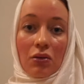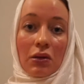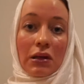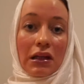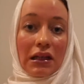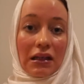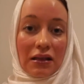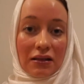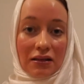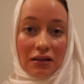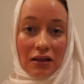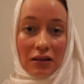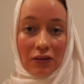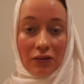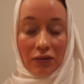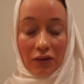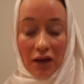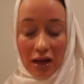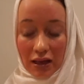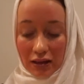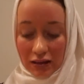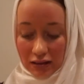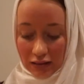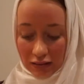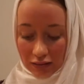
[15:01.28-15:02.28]
will easily
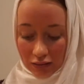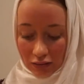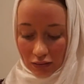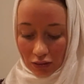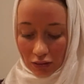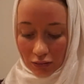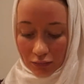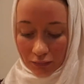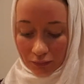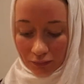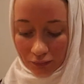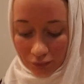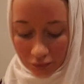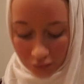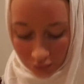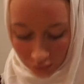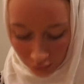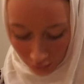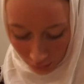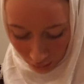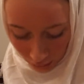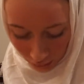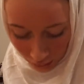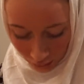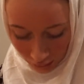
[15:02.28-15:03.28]
find it, you know.
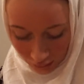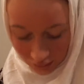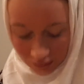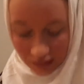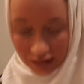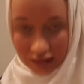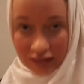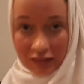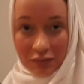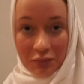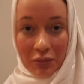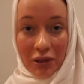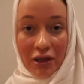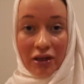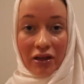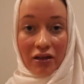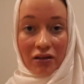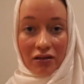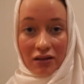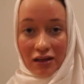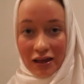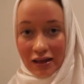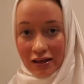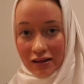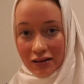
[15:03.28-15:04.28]
That's better
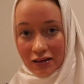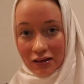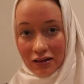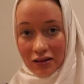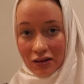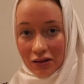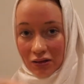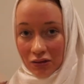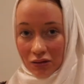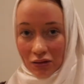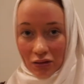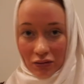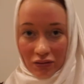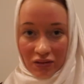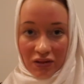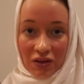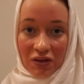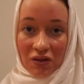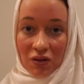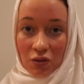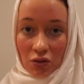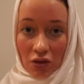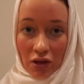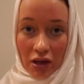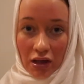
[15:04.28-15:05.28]
than, you know,
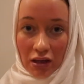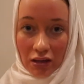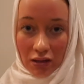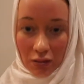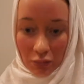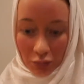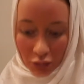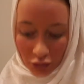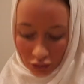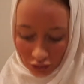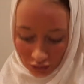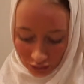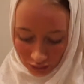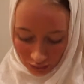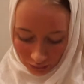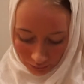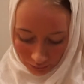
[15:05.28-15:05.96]
destroying the book.